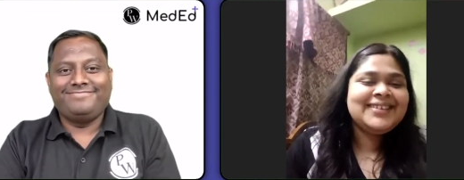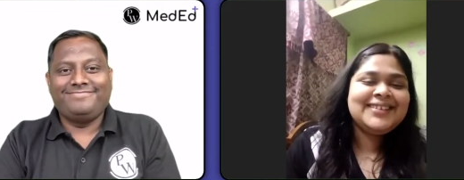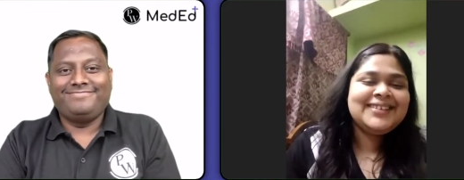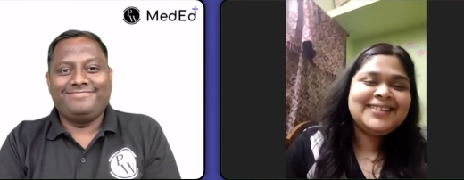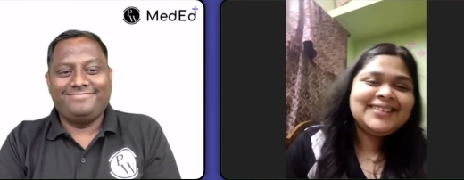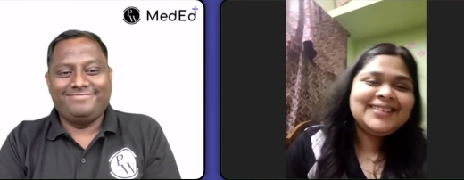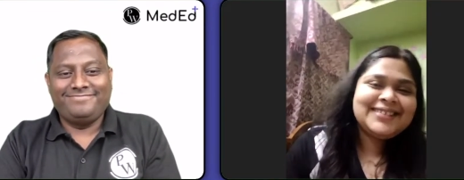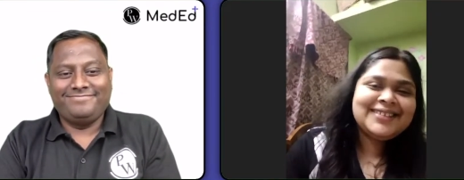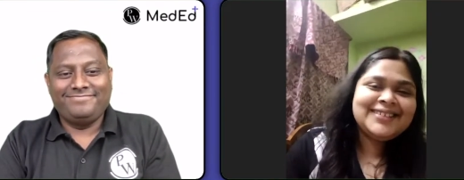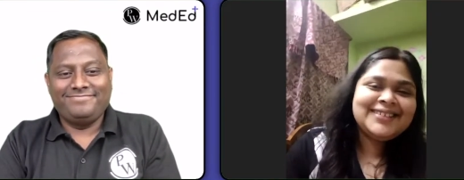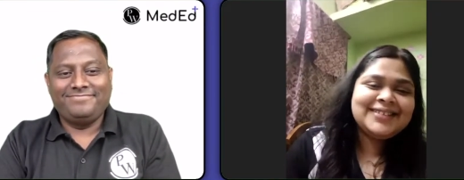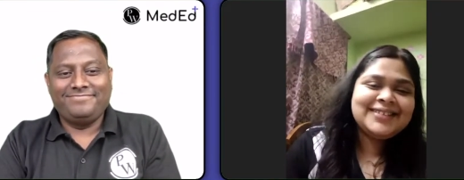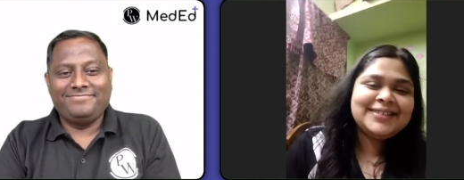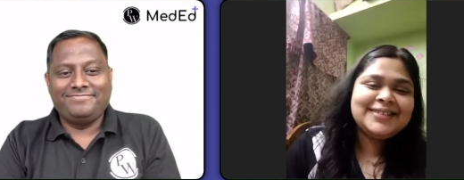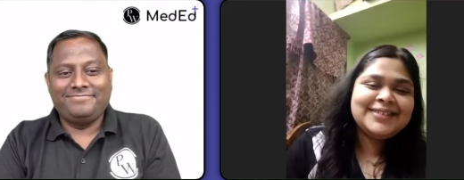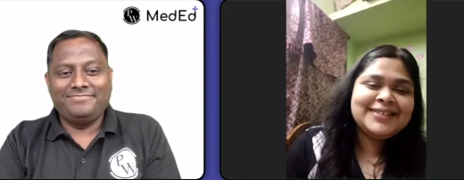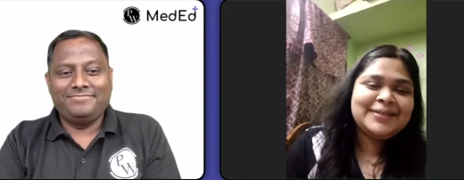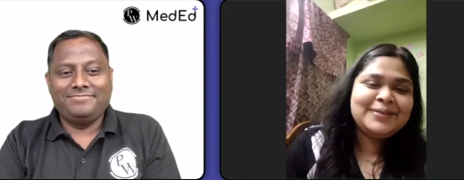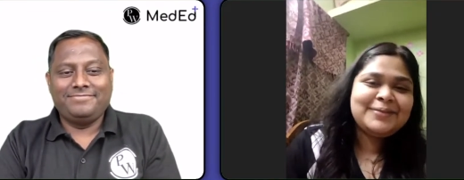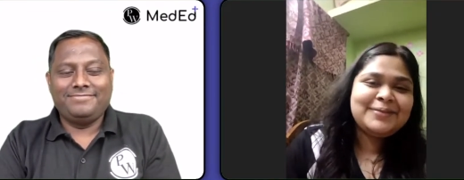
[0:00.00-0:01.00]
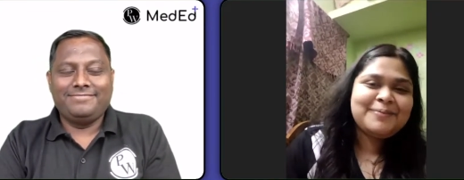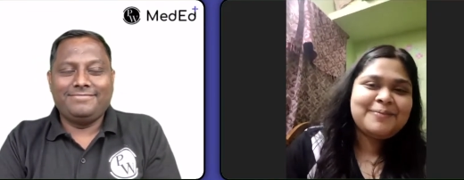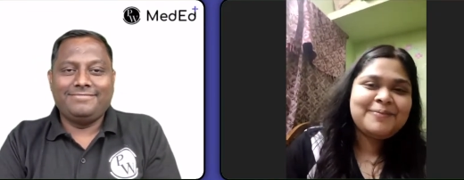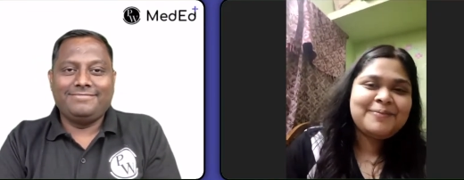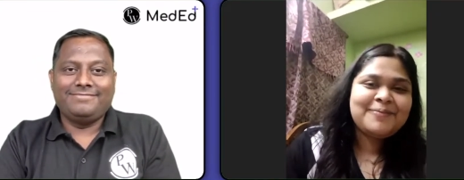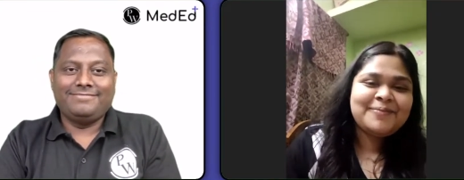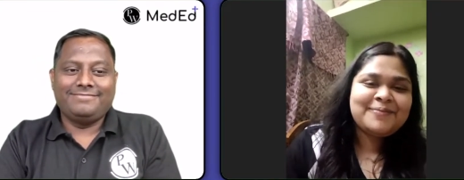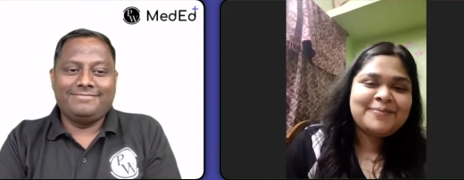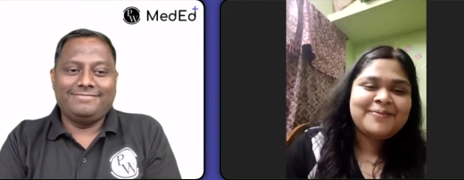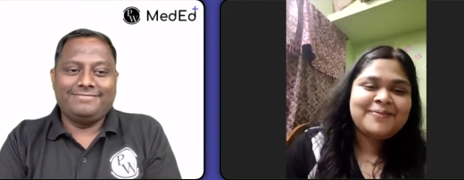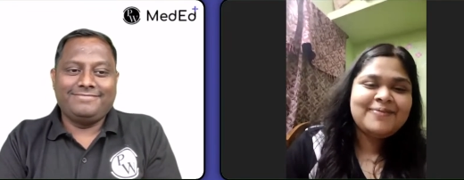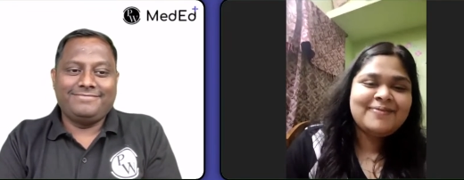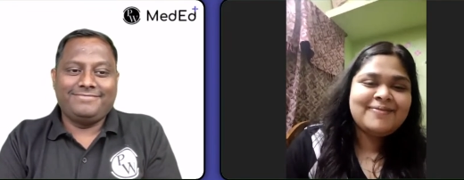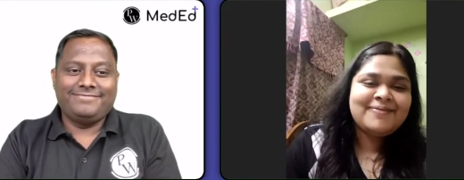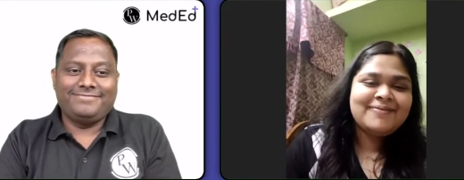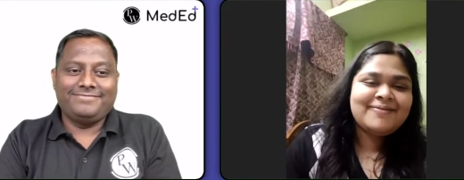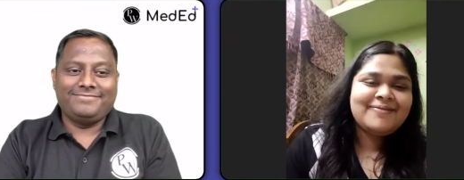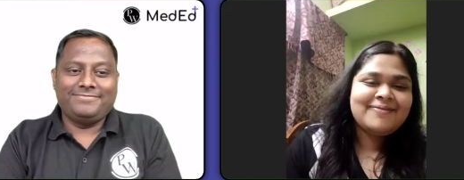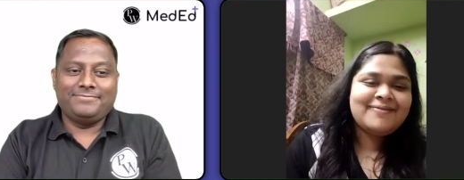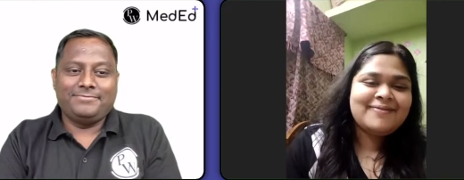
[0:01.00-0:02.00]

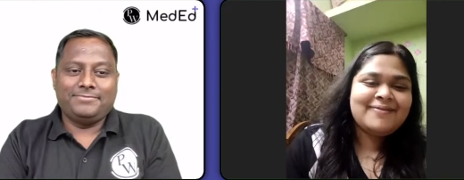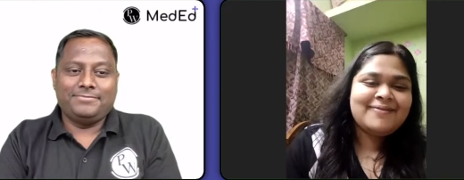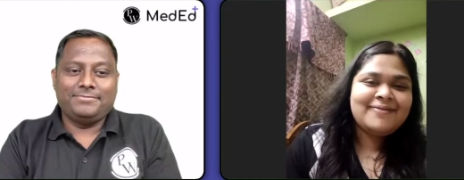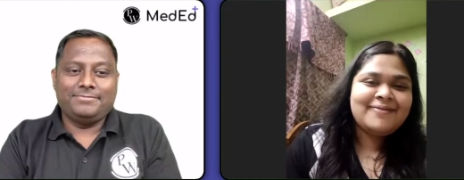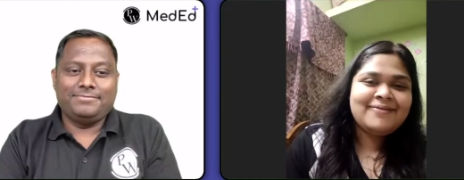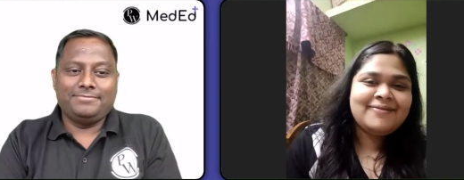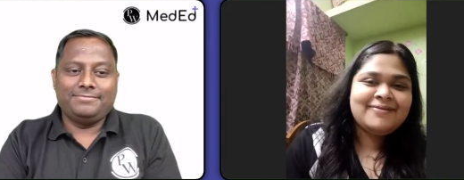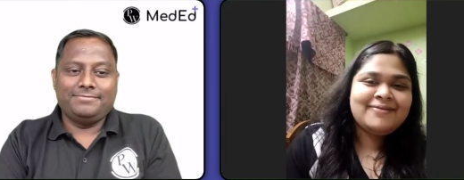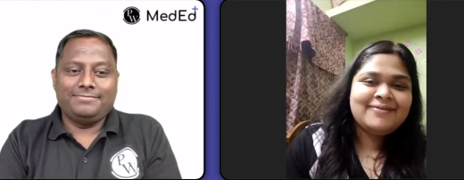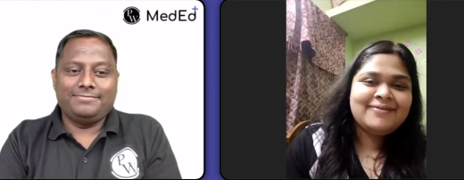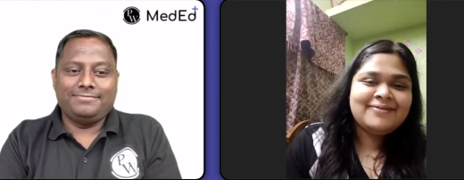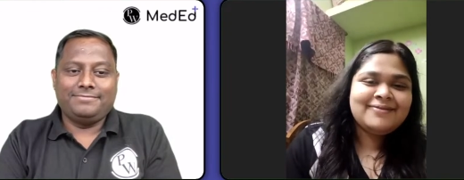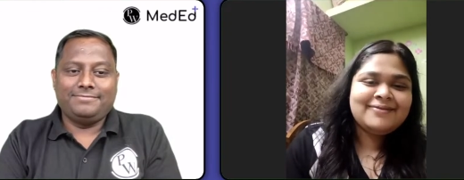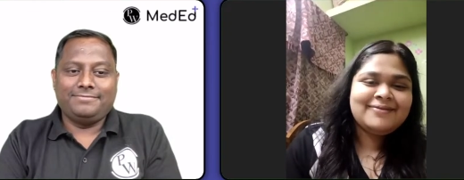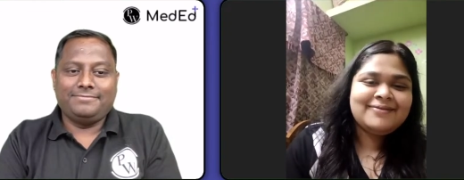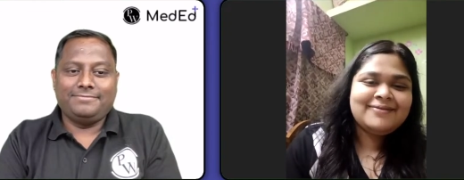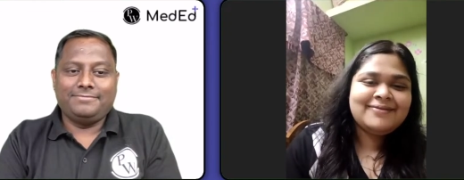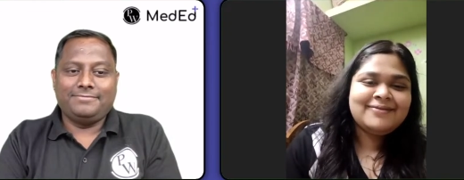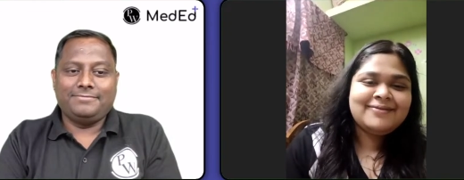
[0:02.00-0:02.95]
[no speech]